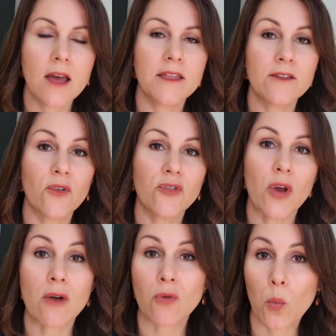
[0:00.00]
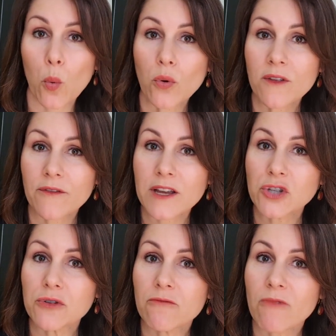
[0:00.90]
There's also a rewards
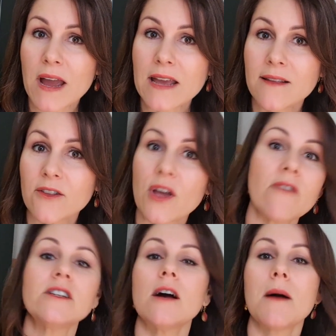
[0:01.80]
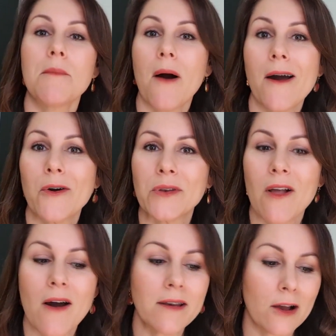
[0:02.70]
feature in RAIZ. So every time I buy
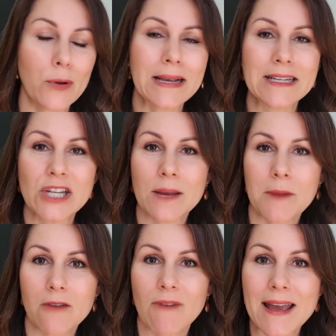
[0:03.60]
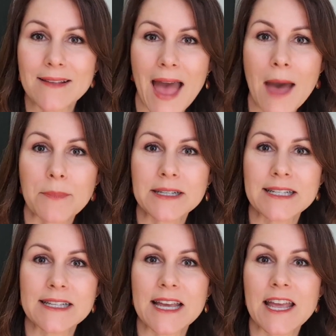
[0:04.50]
online, I quickly check my RAIZ app
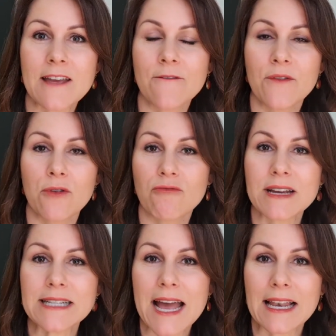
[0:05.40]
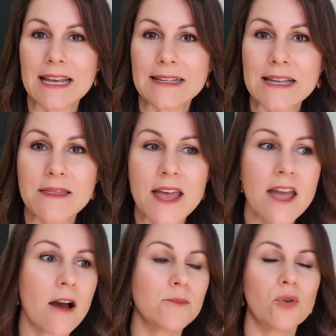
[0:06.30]
to see if the retailer is in
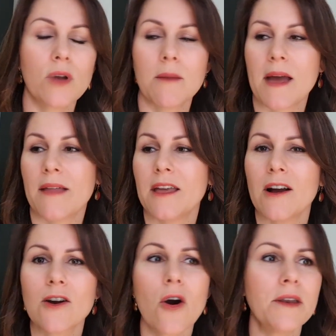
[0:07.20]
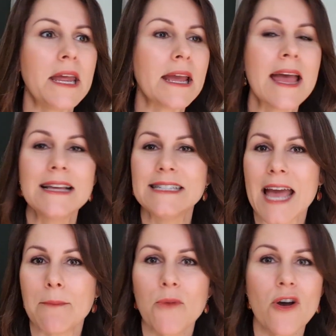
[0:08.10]
there. I'm talking about the Iconic,
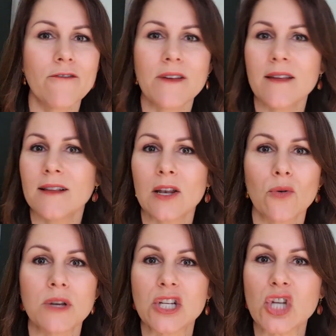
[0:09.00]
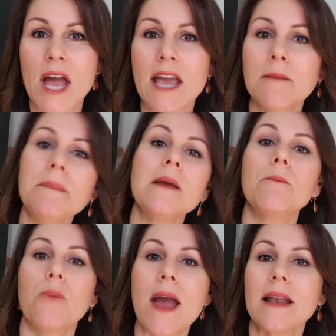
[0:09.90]
Dan Murphy's, Lorna Jane,
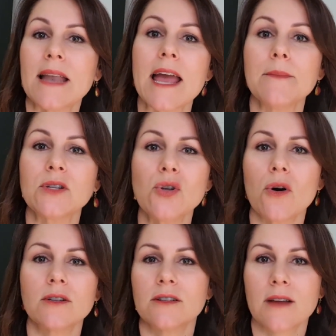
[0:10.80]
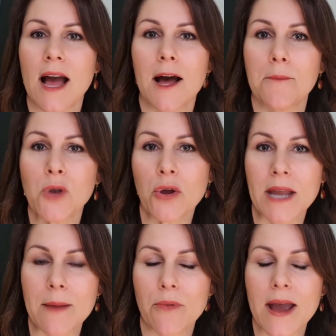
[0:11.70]
big brand names, not
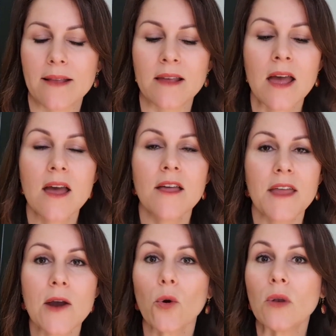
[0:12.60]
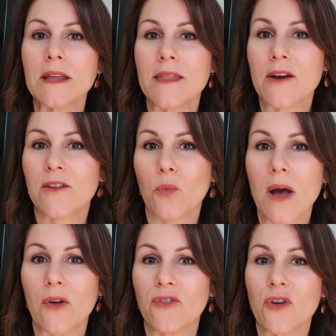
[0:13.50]
no-name brands. They're all in there as
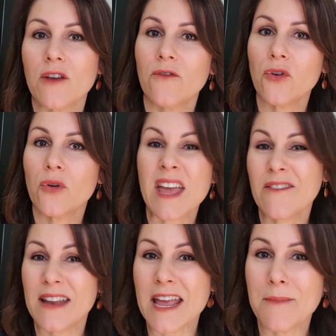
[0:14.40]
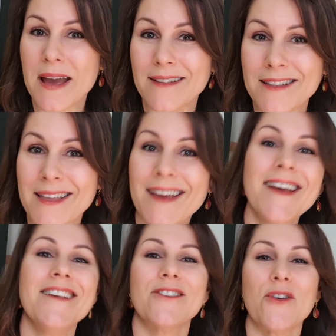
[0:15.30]
well. So even eBay's in there.
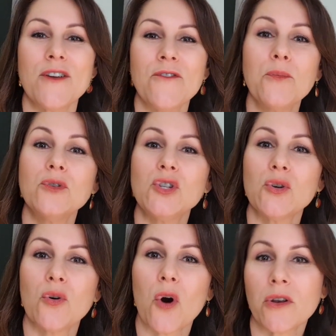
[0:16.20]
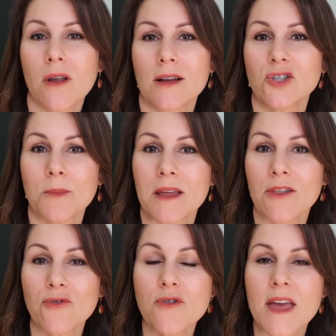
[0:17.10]
So if you put your online shopping
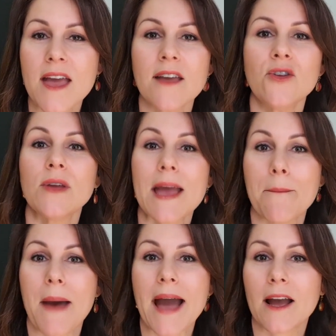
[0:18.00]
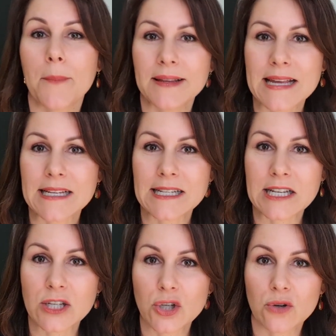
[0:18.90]
through there, you get back a percentage
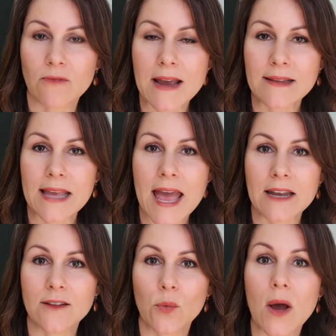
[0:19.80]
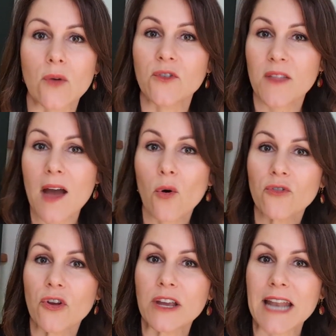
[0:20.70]
into your RAIZ account as well. So that
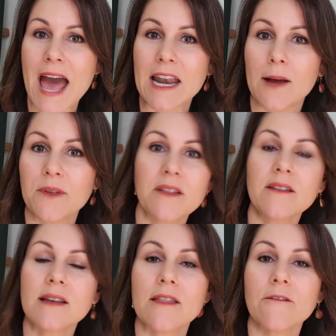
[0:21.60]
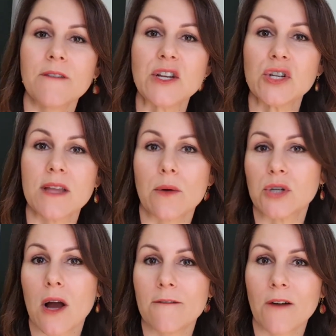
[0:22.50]
also can add up. So there's another feature there
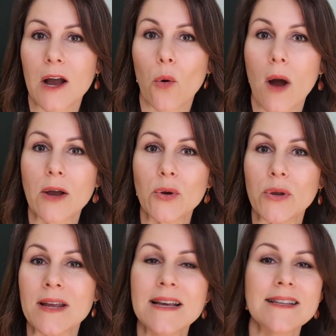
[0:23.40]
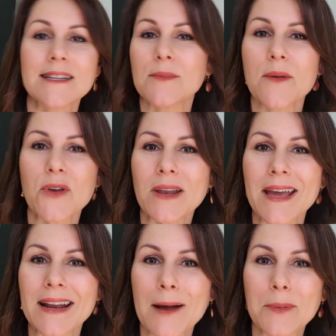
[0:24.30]
which I find quite good. Sometimes you only
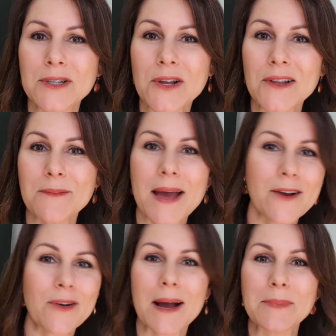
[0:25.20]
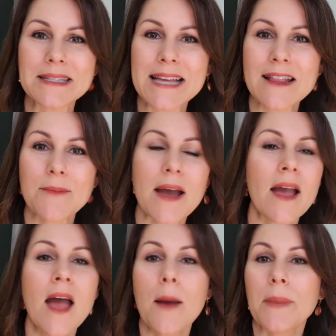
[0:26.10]
get a couple of dollars back or a couple of cents back,
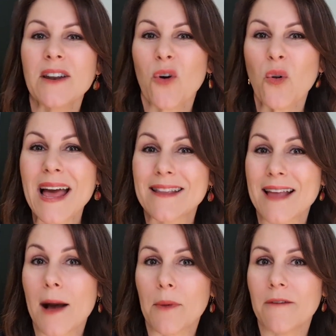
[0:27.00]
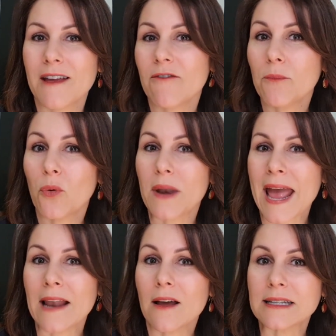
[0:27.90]
but it all adds up. I've even bought
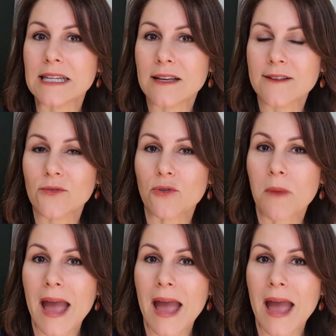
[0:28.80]
airline tickets through my